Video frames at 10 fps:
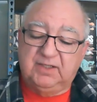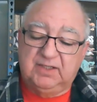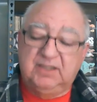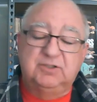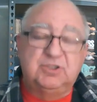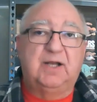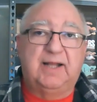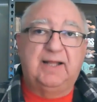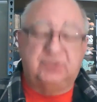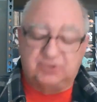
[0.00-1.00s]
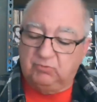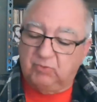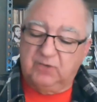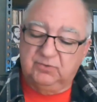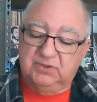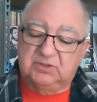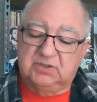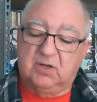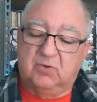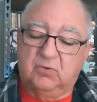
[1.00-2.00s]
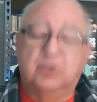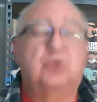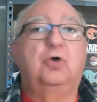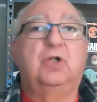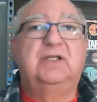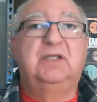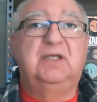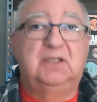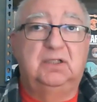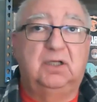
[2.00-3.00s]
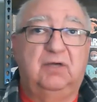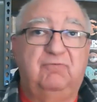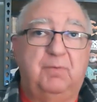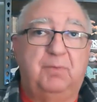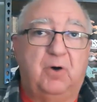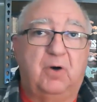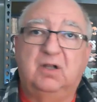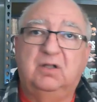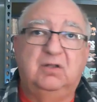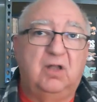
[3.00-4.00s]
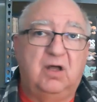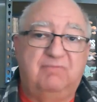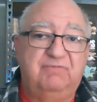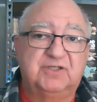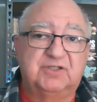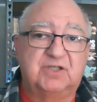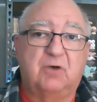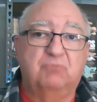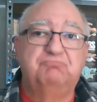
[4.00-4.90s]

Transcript: He and John Anderson wrote this song, The Girl at the End of the Bar. Love this song.